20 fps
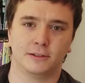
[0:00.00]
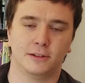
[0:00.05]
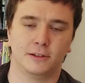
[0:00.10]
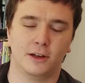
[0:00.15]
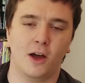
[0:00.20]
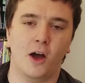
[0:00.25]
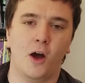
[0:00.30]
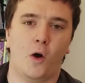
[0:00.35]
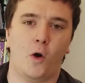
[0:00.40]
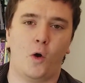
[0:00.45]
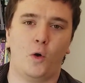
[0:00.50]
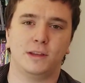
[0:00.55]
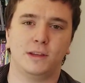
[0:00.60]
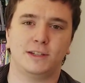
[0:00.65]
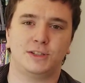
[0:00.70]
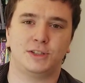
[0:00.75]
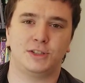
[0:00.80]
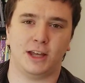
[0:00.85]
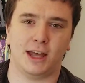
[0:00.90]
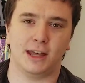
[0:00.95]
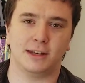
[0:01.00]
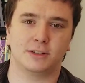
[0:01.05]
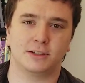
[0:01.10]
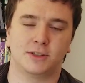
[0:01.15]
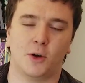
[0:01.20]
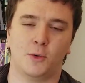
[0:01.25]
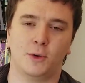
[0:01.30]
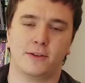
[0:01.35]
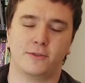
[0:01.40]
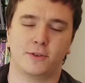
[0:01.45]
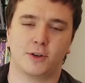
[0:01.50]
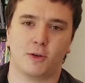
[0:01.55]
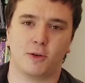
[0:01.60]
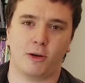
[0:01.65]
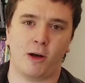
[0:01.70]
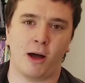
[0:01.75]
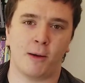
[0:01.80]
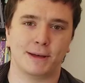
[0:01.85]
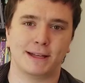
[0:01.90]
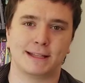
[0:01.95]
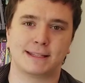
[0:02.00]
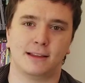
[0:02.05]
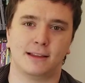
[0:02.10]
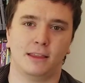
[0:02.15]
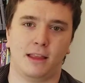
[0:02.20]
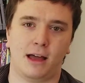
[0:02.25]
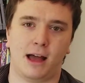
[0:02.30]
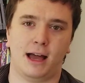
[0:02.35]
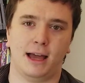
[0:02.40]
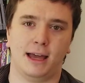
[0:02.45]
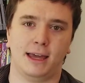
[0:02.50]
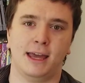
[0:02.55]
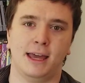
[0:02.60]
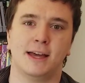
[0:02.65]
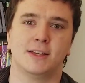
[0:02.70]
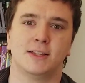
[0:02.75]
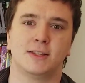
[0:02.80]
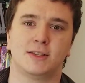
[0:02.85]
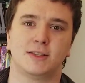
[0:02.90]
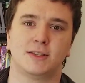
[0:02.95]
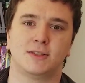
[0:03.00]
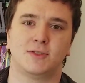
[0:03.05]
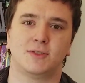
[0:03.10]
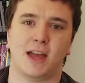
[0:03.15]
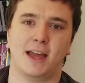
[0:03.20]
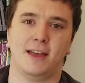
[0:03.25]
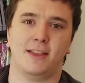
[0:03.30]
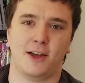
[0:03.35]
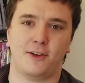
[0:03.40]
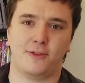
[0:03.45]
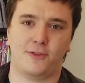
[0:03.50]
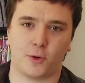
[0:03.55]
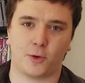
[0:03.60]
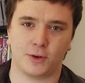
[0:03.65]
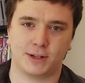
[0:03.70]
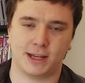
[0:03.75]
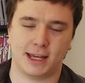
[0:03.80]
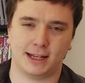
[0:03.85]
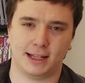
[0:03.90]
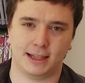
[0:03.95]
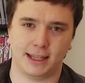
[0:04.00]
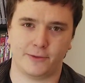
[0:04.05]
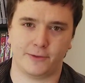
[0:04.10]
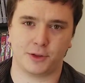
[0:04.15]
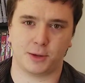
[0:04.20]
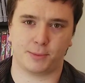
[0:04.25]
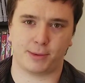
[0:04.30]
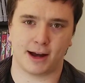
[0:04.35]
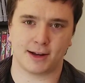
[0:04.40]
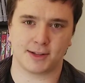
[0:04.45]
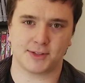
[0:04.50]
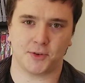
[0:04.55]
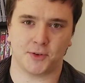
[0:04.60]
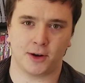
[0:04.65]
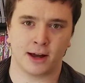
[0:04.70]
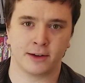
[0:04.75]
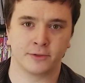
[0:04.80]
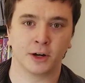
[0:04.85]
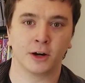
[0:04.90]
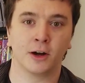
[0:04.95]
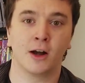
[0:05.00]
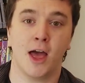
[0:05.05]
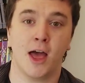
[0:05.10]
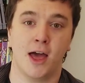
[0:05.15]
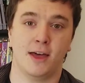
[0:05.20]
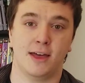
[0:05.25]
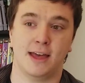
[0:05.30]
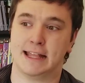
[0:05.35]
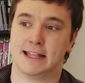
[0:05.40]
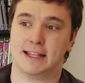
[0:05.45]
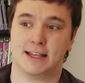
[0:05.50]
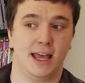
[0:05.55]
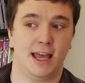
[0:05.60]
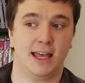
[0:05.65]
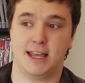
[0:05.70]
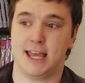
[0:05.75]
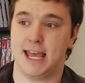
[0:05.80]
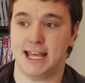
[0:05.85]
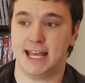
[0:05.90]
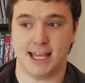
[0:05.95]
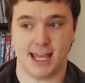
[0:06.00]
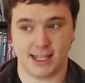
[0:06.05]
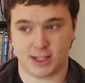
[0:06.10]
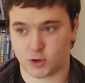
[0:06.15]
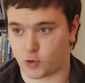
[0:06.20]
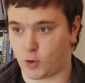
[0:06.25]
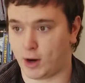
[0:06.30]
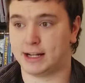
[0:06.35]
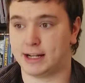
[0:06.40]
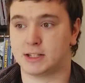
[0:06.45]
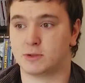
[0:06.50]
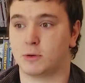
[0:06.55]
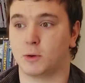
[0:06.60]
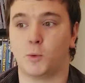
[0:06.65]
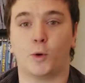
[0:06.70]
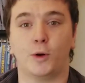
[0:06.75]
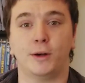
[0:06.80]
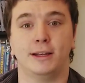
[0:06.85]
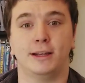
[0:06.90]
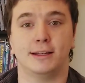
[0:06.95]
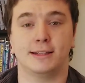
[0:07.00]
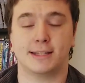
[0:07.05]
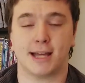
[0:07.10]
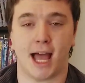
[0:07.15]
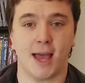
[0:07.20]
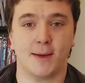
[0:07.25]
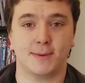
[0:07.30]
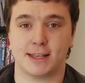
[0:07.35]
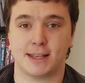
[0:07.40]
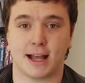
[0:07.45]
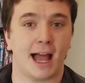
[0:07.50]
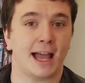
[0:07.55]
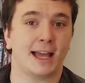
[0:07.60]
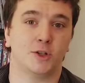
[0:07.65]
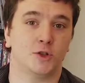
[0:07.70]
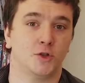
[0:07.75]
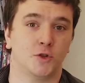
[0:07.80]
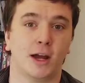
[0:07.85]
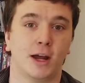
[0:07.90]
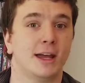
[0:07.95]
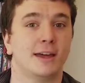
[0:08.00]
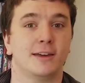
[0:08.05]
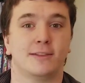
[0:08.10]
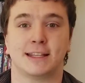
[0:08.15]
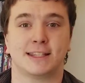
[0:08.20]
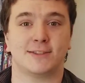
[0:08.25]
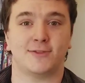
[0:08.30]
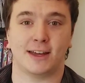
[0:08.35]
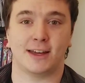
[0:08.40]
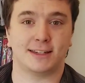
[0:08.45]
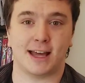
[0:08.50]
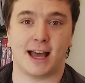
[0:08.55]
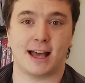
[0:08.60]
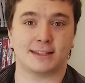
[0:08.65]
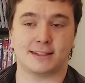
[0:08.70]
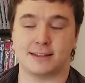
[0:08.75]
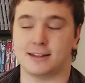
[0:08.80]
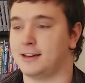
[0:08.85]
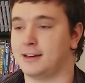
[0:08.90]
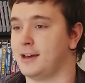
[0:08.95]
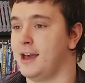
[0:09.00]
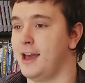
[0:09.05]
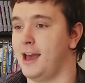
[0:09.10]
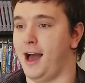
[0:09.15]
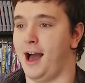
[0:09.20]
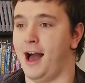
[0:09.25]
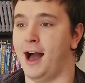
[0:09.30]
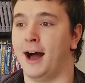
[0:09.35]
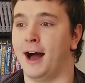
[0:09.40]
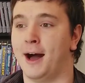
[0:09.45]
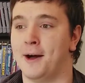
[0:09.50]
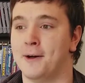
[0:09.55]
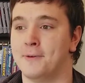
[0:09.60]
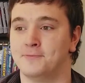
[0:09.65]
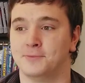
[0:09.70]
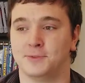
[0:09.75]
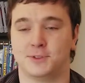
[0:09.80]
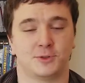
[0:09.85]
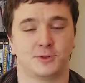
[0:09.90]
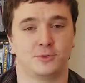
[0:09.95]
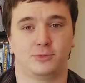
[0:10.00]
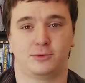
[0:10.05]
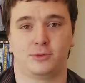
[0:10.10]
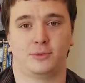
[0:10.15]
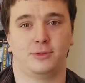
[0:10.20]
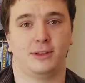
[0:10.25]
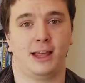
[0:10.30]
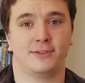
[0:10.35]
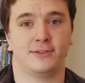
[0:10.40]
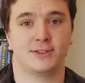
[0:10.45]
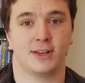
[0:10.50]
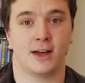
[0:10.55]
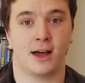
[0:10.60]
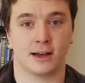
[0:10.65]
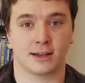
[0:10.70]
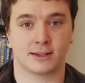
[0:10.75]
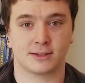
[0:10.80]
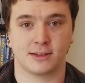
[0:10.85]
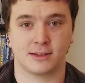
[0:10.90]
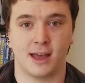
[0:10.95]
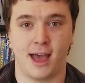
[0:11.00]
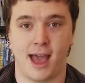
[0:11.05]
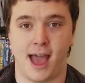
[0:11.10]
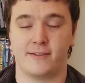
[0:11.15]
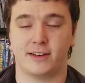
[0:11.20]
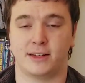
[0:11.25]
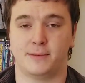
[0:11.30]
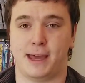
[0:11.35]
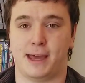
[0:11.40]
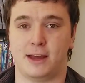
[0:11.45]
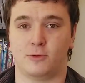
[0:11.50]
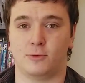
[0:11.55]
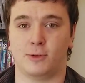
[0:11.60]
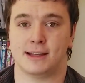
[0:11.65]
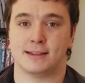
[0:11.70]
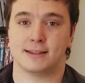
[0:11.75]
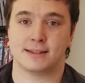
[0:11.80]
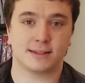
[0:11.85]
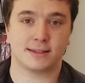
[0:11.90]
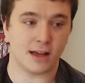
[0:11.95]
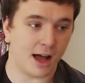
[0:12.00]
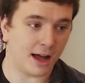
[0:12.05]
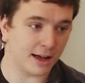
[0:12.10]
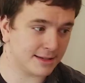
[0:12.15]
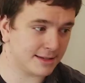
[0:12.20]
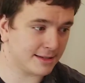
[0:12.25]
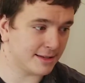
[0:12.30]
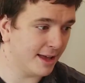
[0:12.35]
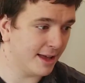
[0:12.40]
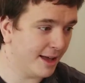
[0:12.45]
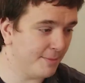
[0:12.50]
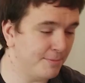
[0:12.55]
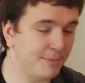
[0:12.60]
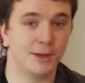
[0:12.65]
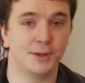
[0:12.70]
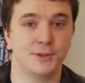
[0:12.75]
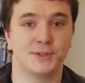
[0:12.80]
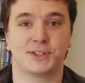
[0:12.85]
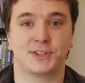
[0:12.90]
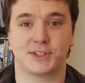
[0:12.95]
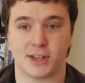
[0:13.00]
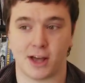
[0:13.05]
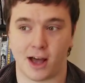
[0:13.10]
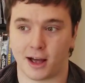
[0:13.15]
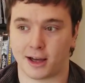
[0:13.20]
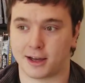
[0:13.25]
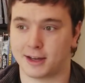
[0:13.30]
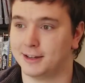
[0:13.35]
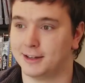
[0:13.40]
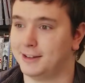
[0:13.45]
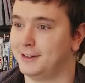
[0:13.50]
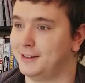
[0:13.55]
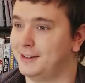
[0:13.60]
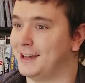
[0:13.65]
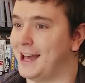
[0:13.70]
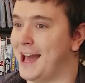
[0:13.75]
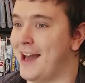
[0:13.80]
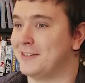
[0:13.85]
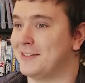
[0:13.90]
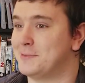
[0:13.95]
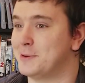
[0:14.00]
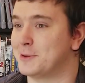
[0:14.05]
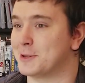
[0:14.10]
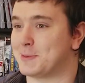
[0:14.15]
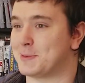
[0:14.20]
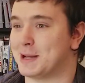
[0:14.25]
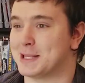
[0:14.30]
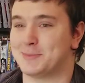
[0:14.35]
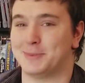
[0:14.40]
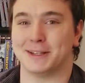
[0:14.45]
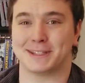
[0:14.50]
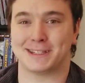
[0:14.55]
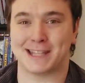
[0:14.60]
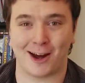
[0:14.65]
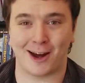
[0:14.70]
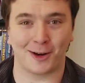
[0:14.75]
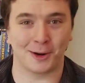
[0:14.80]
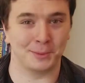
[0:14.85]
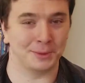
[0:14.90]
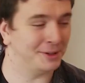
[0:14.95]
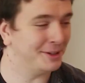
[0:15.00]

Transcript: Holy shit, don't ever grow up. It's a lie. Stay like 14 and live with your parents forever. It's great. It's rewarding in times. Like, I can drink. That's fantastic. Life sucks. Having to pay rent sucks. Bills suck. Having to be responsible is terrible.